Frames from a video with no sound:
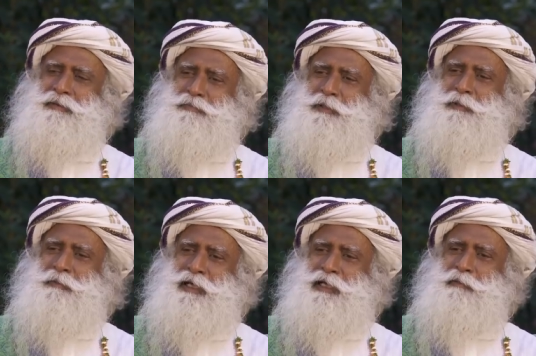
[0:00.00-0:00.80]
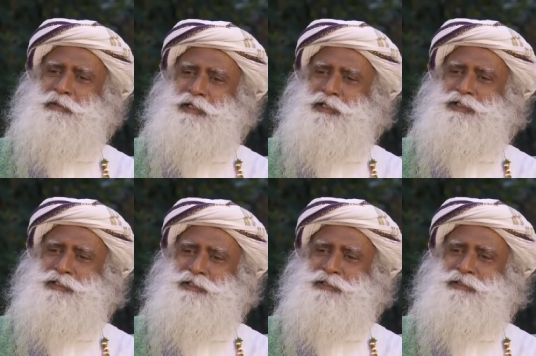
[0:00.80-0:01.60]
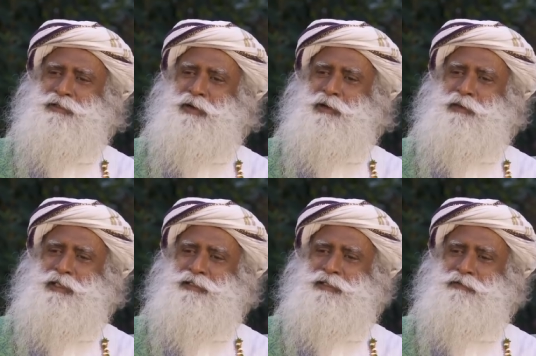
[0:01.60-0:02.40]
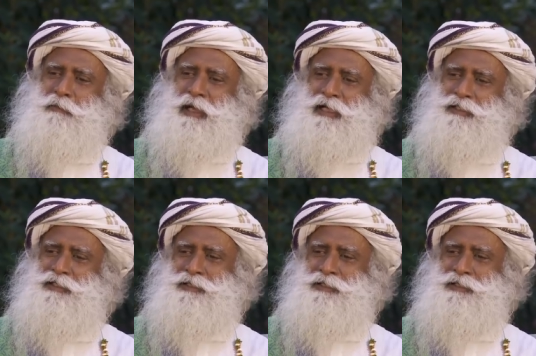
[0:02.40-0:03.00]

people making predictions always of the past.